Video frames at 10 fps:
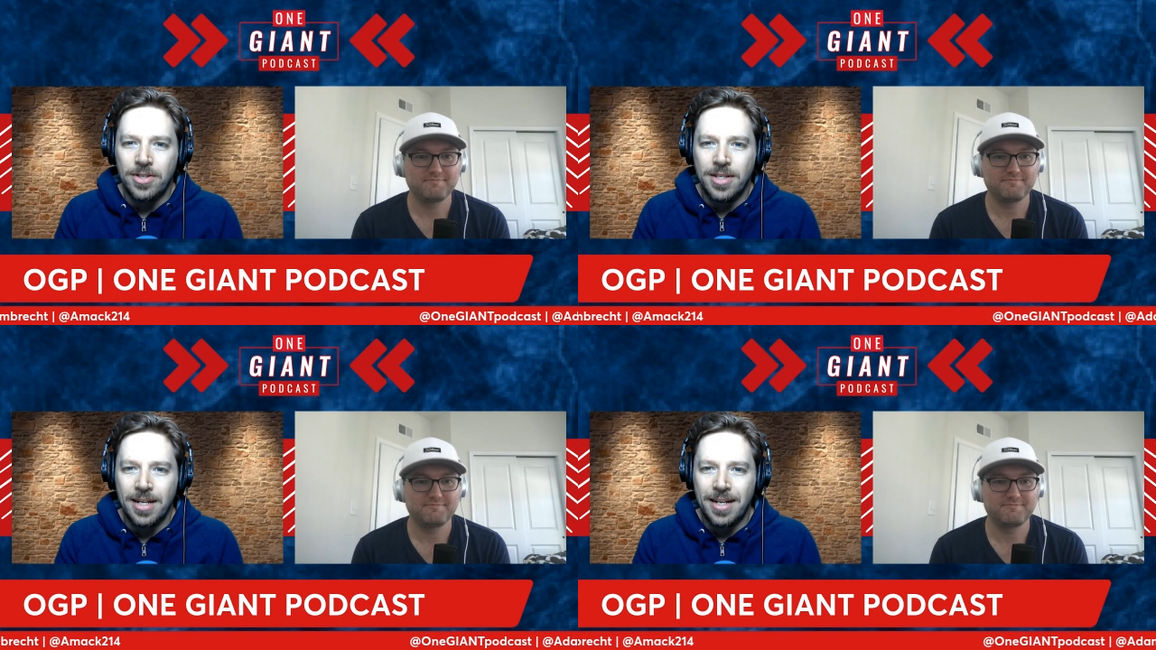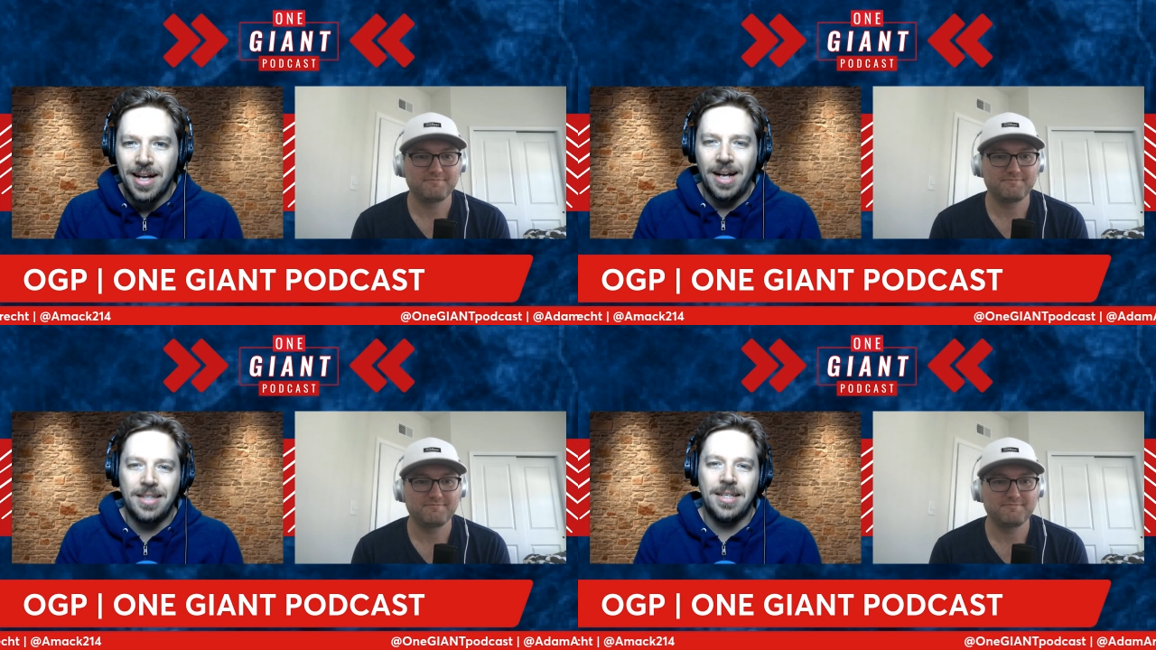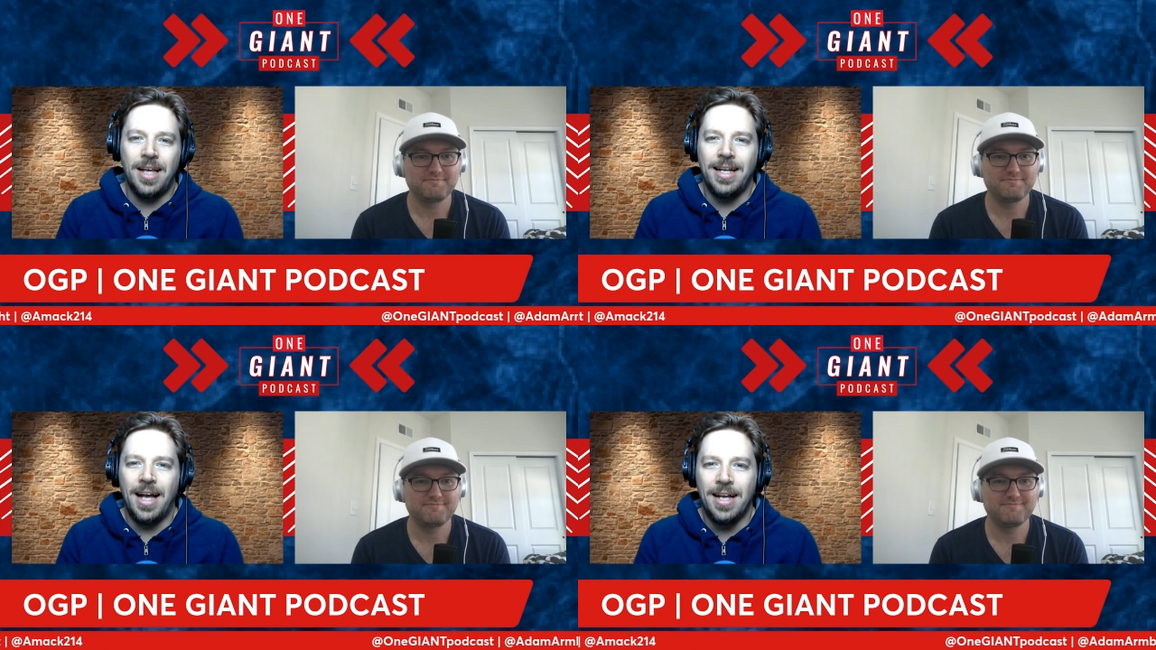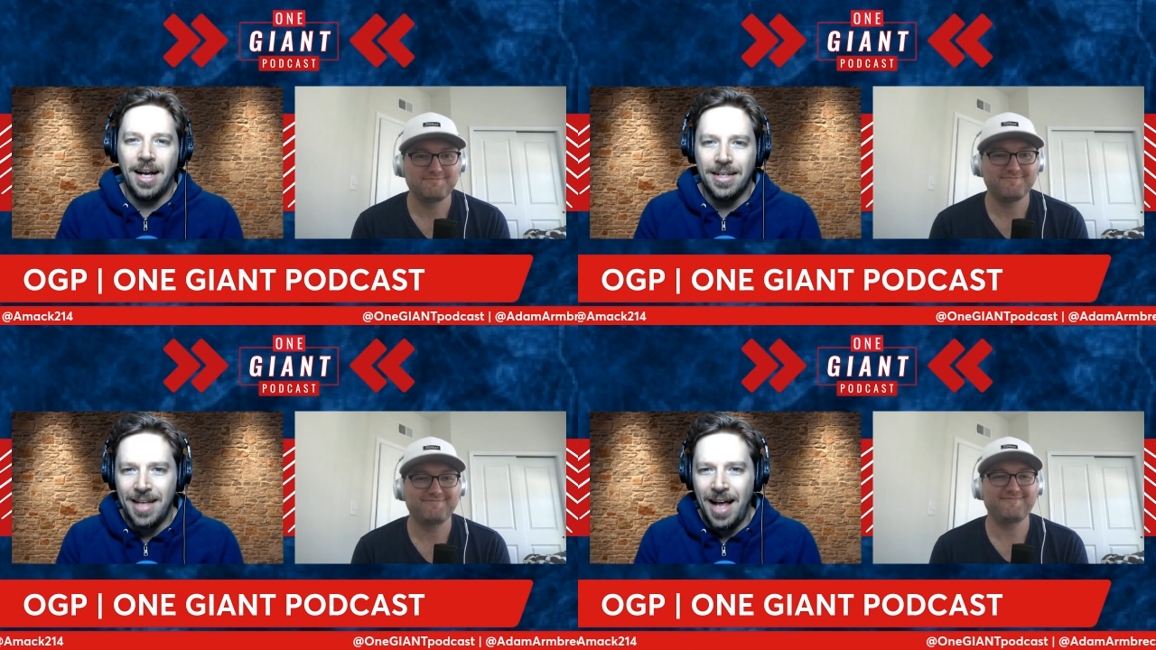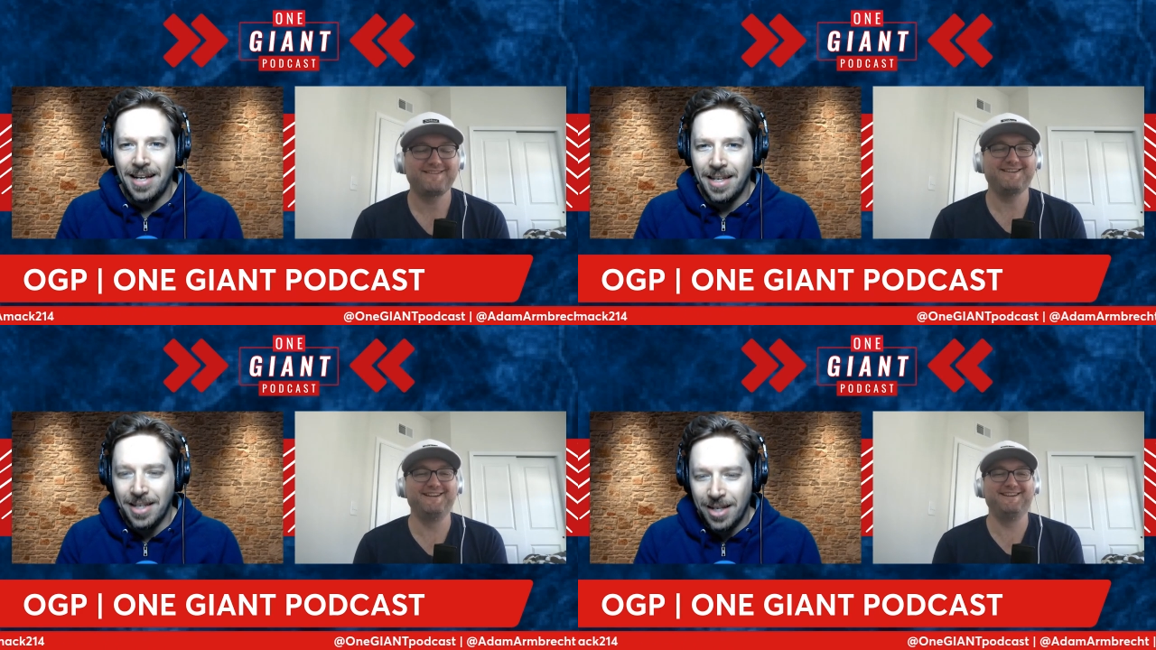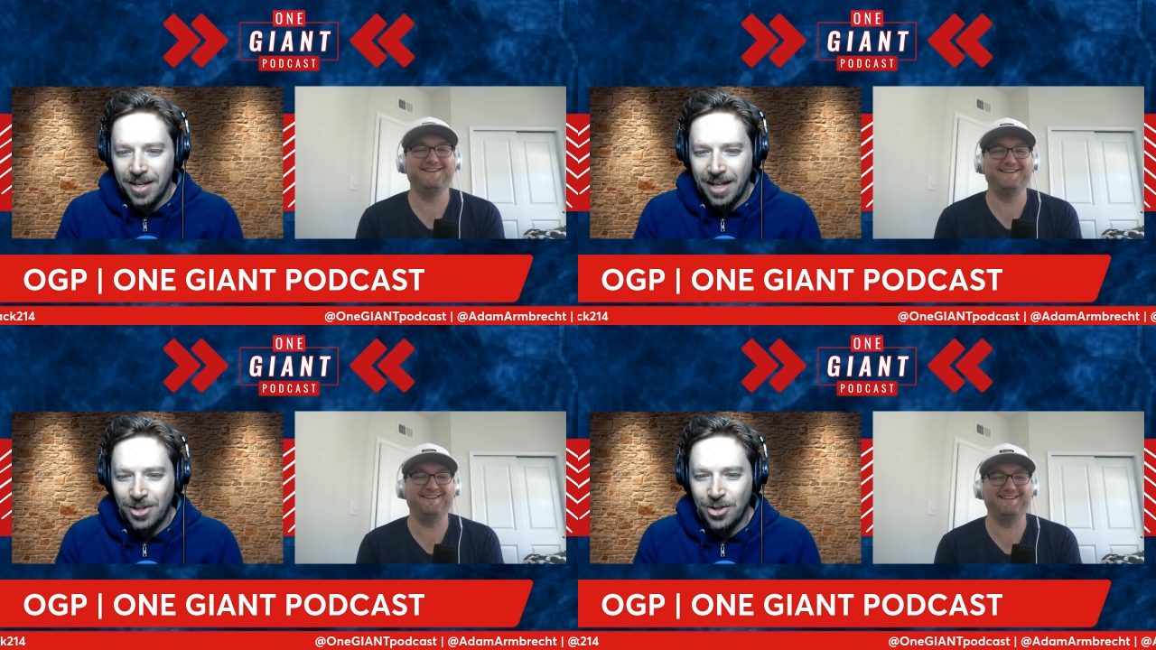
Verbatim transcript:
Speaker 1: He said, "Coxsacka, Coxsacki at the